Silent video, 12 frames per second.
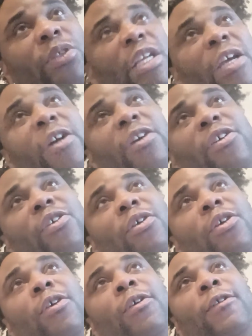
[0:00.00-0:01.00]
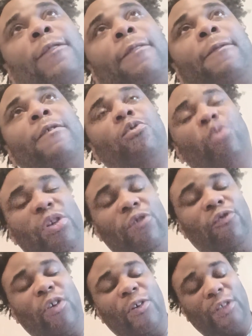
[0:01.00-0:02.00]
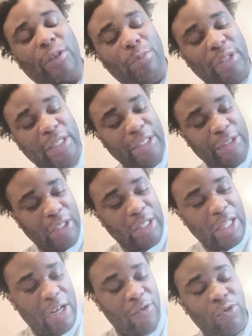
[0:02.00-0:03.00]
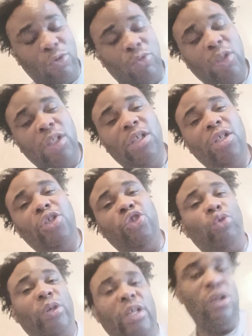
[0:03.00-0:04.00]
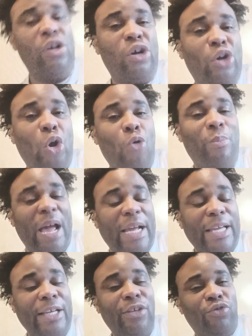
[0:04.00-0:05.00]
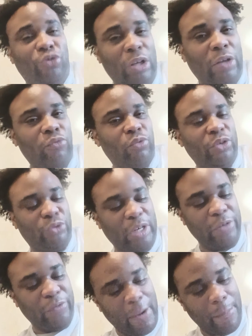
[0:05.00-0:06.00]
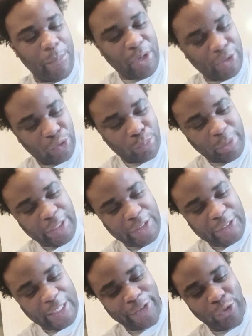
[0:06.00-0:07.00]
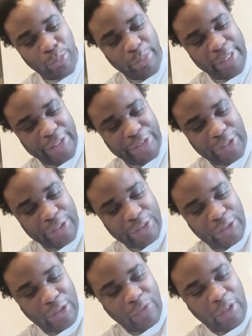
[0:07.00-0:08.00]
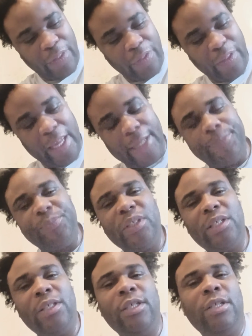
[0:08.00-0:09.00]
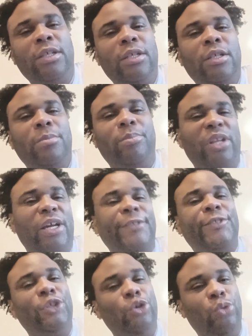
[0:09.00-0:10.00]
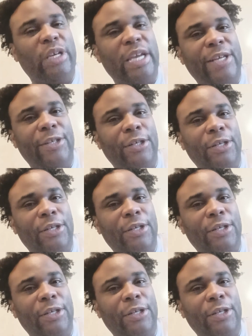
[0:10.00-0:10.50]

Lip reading: there when you first completed the level, you can go back and retrieve that puzzle piece that you missed and stuff like that. Plus, you can